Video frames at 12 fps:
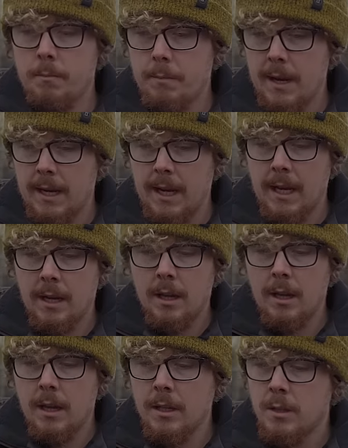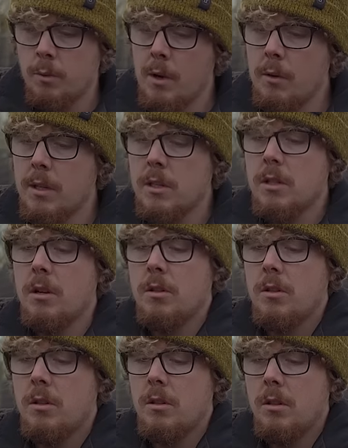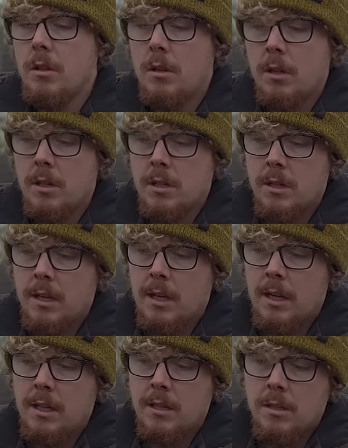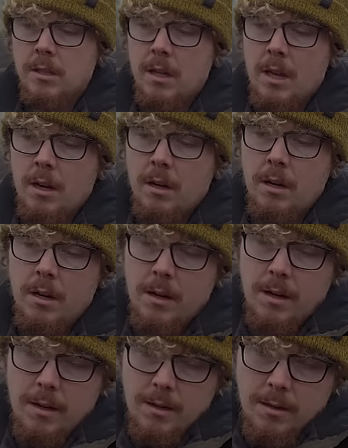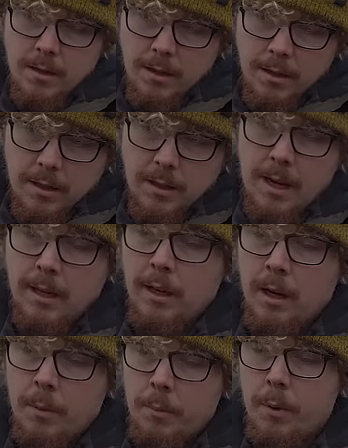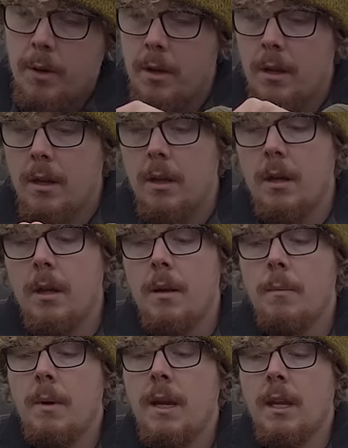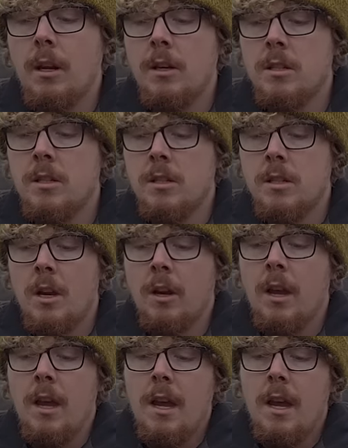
back in as well. That slots nice and neatly into there. Connect it up, make it nice and snug.